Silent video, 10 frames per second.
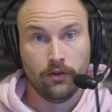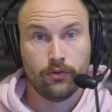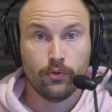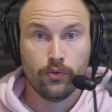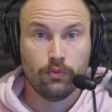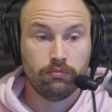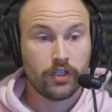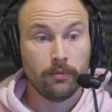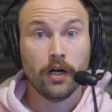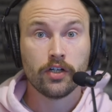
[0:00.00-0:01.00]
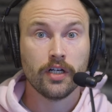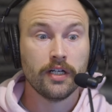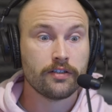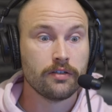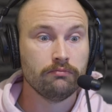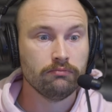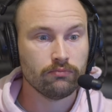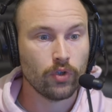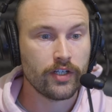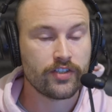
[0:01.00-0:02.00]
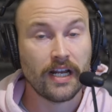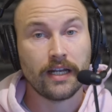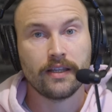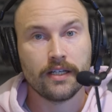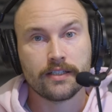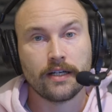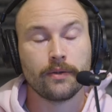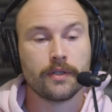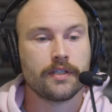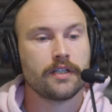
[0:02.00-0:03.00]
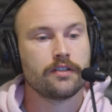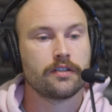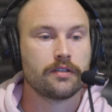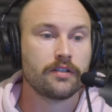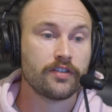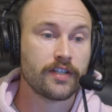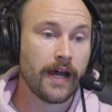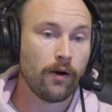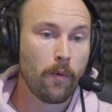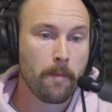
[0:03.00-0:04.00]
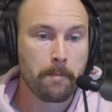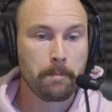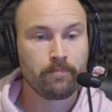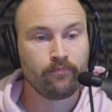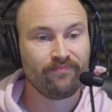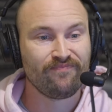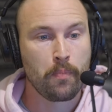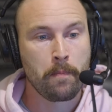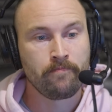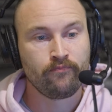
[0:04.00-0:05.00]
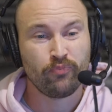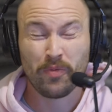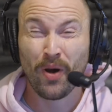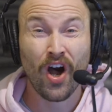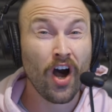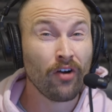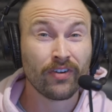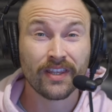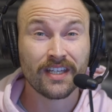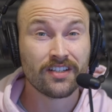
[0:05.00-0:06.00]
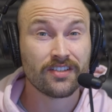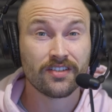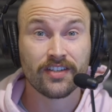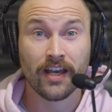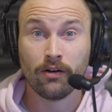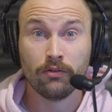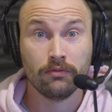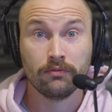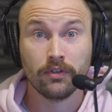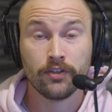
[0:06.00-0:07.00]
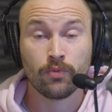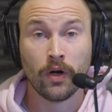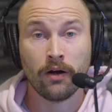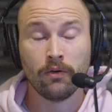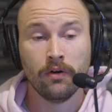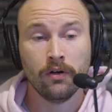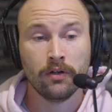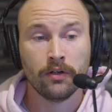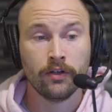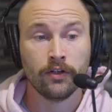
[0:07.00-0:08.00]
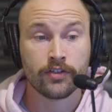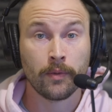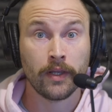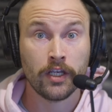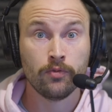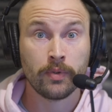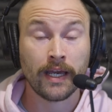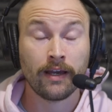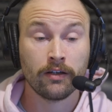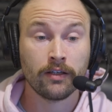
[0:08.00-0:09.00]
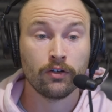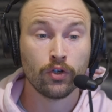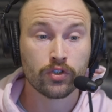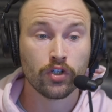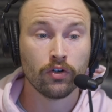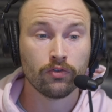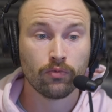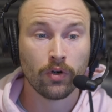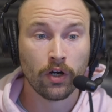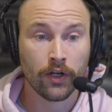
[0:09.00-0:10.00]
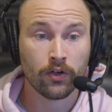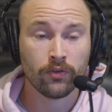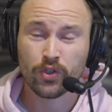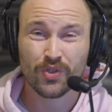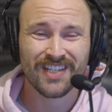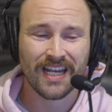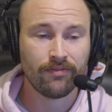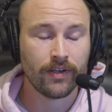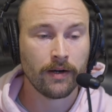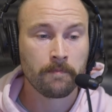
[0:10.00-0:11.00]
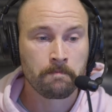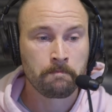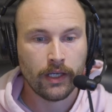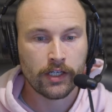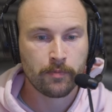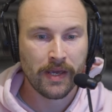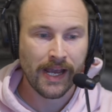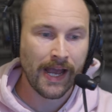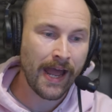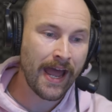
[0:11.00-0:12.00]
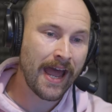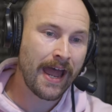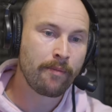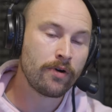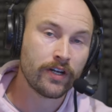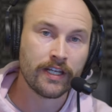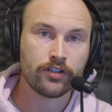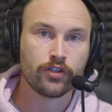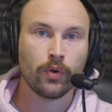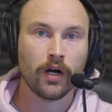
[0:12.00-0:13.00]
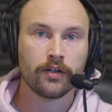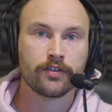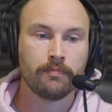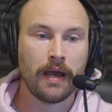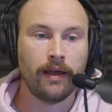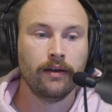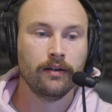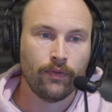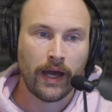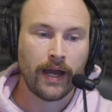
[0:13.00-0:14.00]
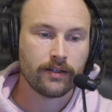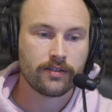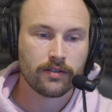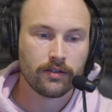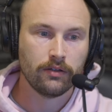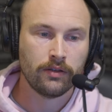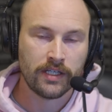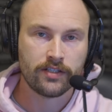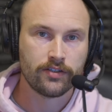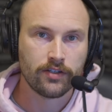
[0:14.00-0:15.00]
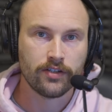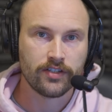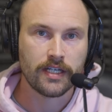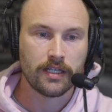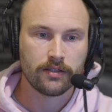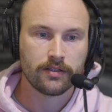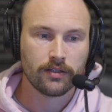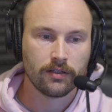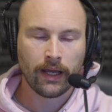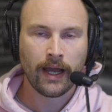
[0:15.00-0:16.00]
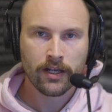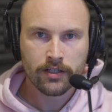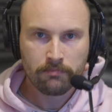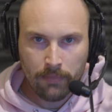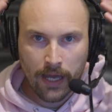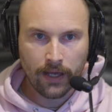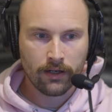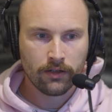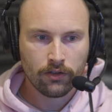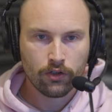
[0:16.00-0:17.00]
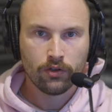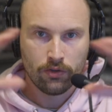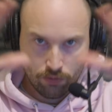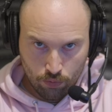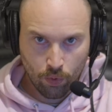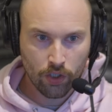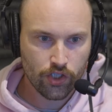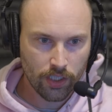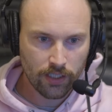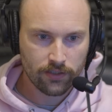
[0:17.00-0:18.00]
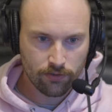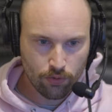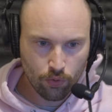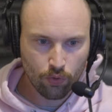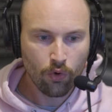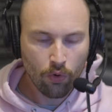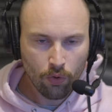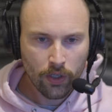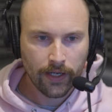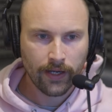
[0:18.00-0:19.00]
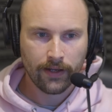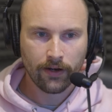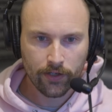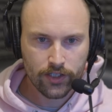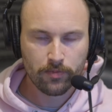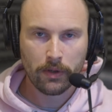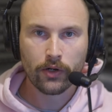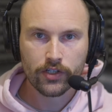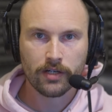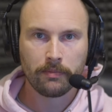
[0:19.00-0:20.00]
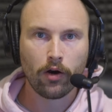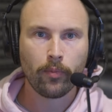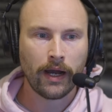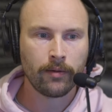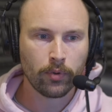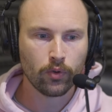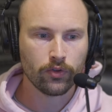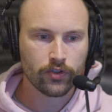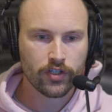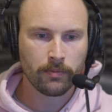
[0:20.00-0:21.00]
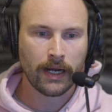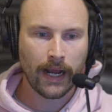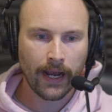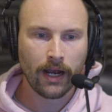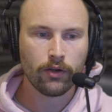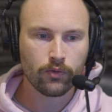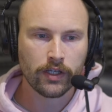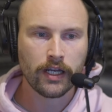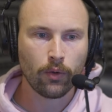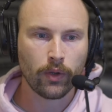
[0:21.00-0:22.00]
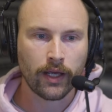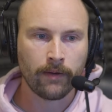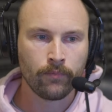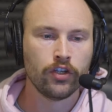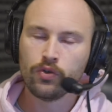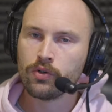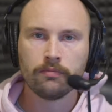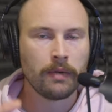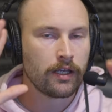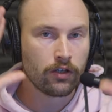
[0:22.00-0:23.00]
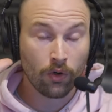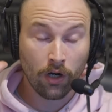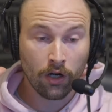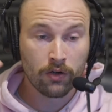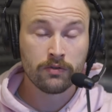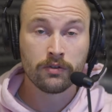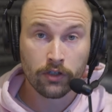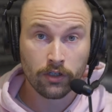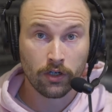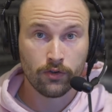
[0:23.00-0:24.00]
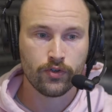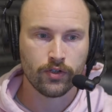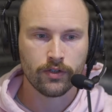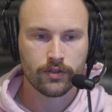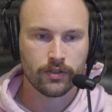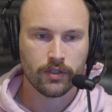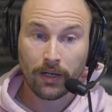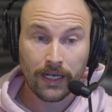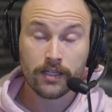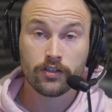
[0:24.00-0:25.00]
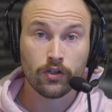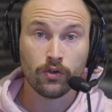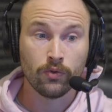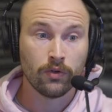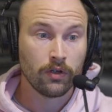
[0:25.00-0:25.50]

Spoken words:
Through commercialism, right, selling things, now there's things to sell. The perfect things to sell as well. You know, something that you get hooked on, relied on, your savior. It's being hammered into us, men, that this is a disease. As men watching this, who all are experiencing male pattern baldness, no matter how you're dealing with it, you can make your own conclusions. Please do.